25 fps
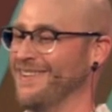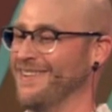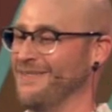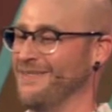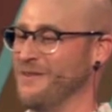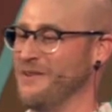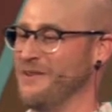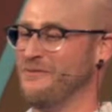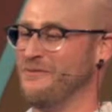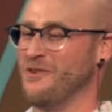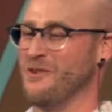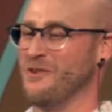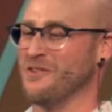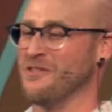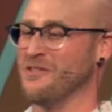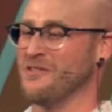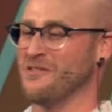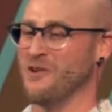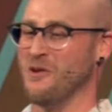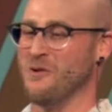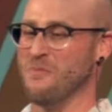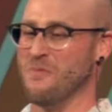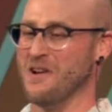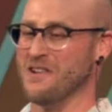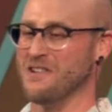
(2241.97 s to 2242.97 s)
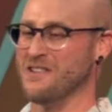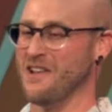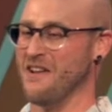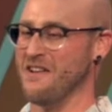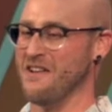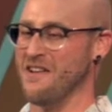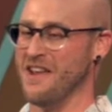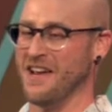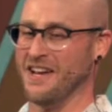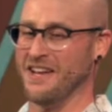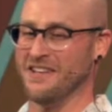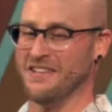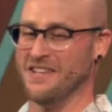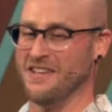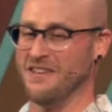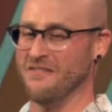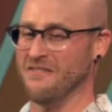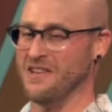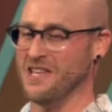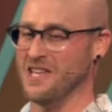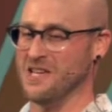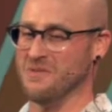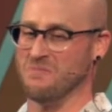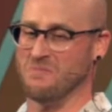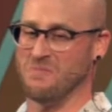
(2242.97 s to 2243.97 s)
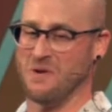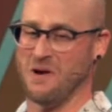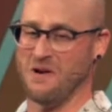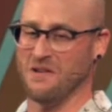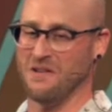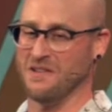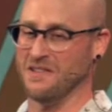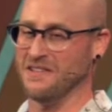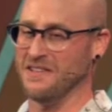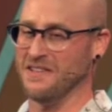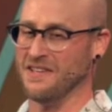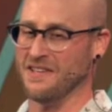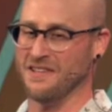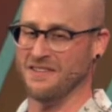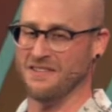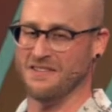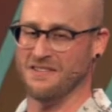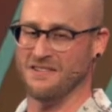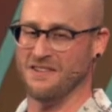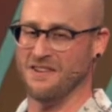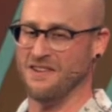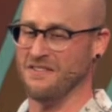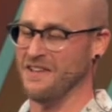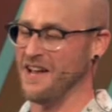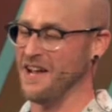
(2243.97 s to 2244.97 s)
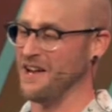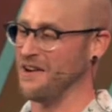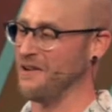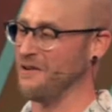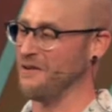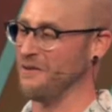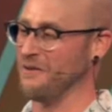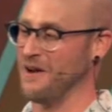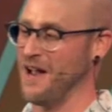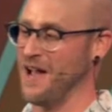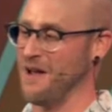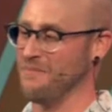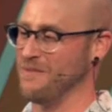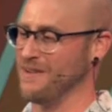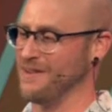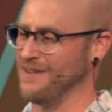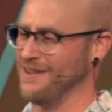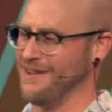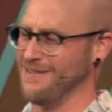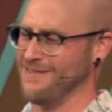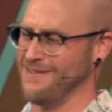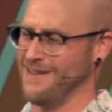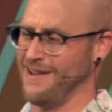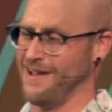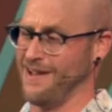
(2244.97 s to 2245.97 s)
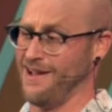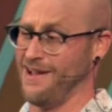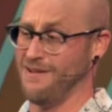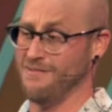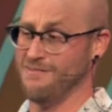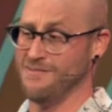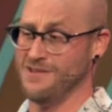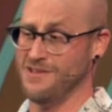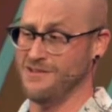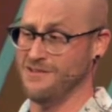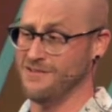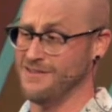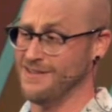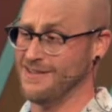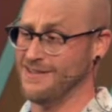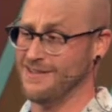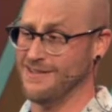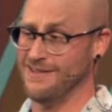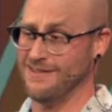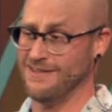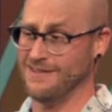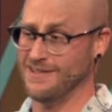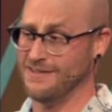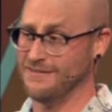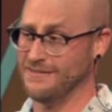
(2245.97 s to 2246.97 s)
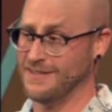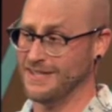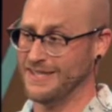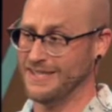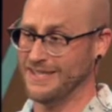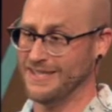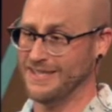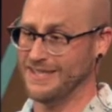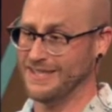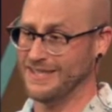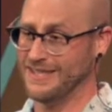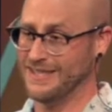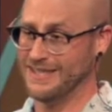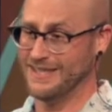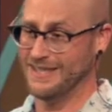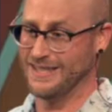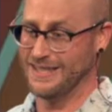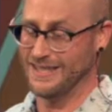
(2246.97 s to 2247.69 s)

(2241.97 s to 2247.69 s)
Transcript: We focus so much on negativity and politics and all that crap, and God's like, I'm using all of it.